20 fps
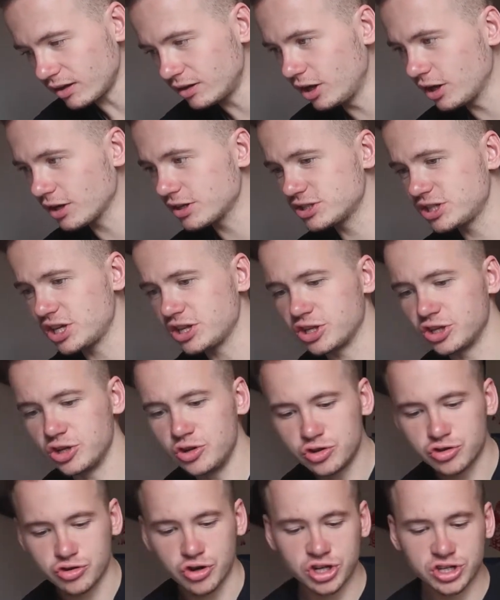like I said, the
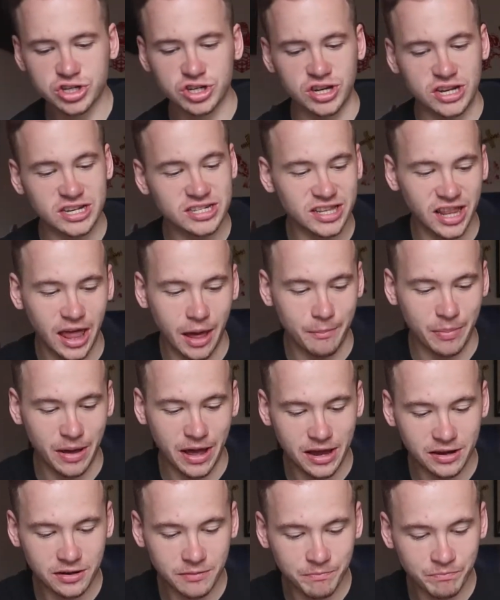nutrition isn't that
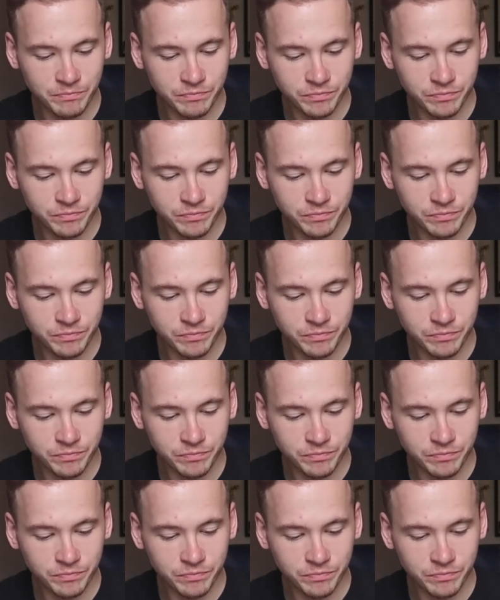bad.